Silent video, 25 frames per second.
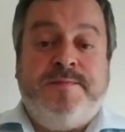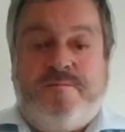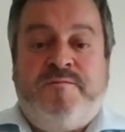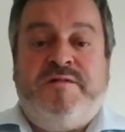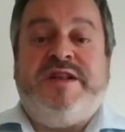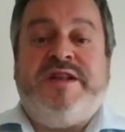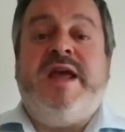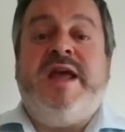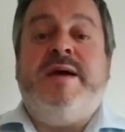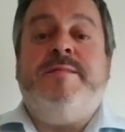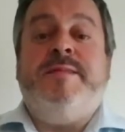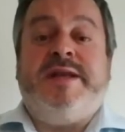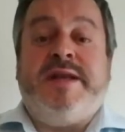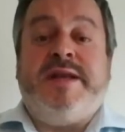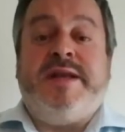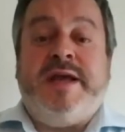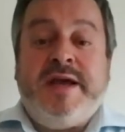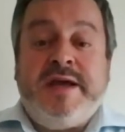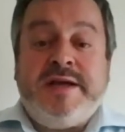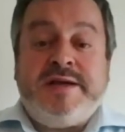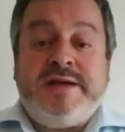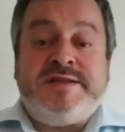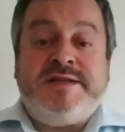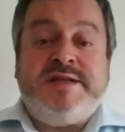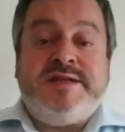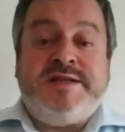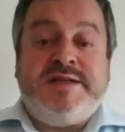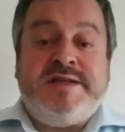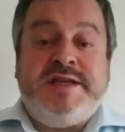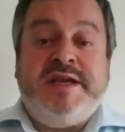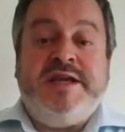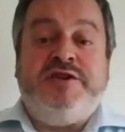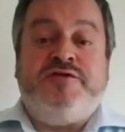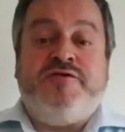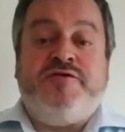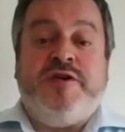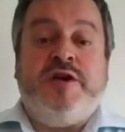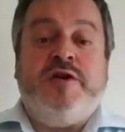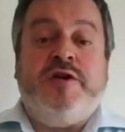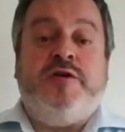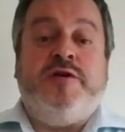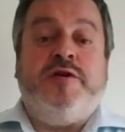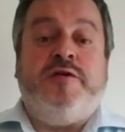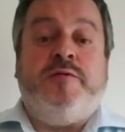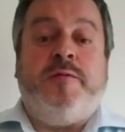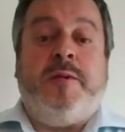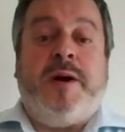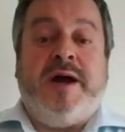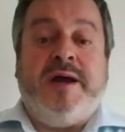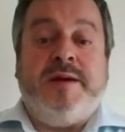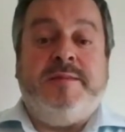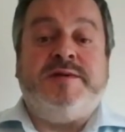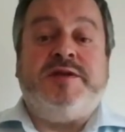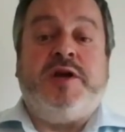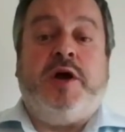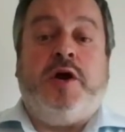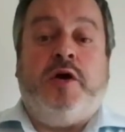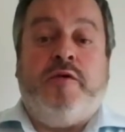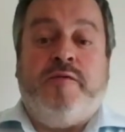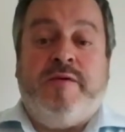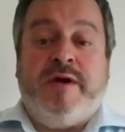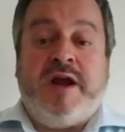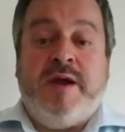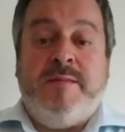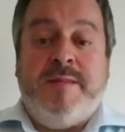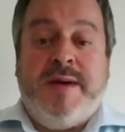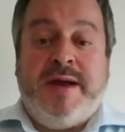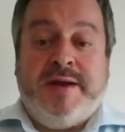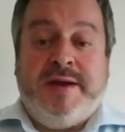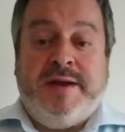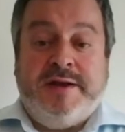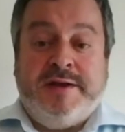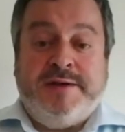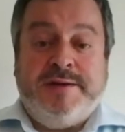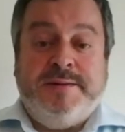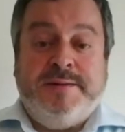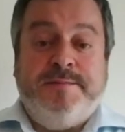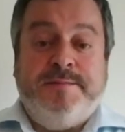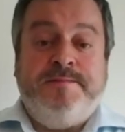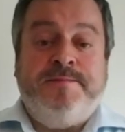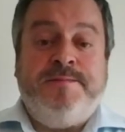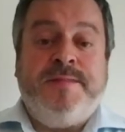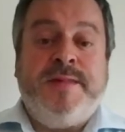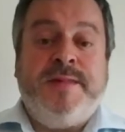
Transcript: For Demodex, tea tree oil wipes are recommended.